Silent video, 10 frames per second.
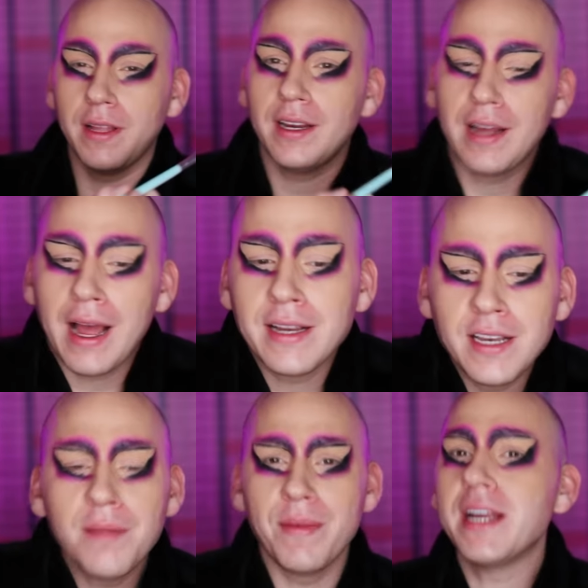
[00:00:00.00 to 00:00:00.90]
like, I
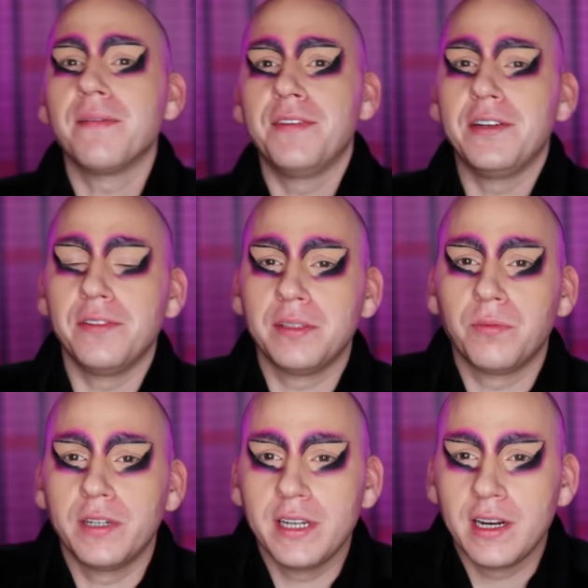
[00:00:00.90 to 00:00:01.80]
did a makeup video
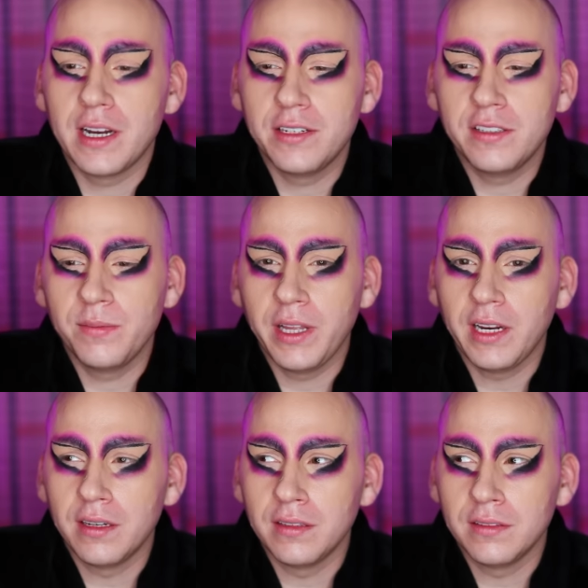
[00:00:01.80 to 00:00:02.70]
this morning. And Katya's gonna be
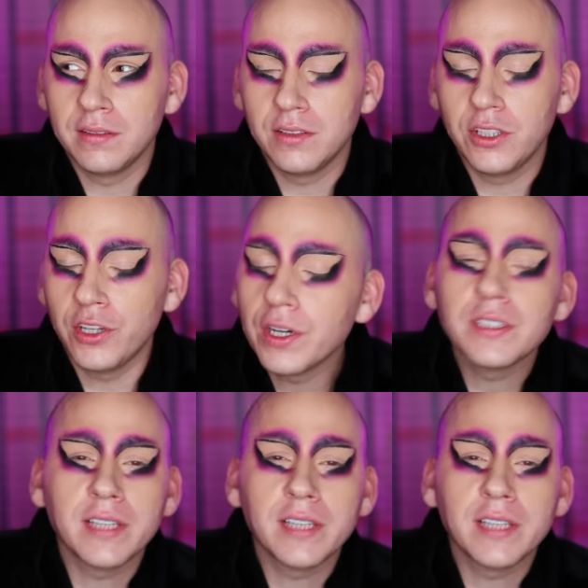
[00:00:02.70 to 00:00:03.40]
like, you're a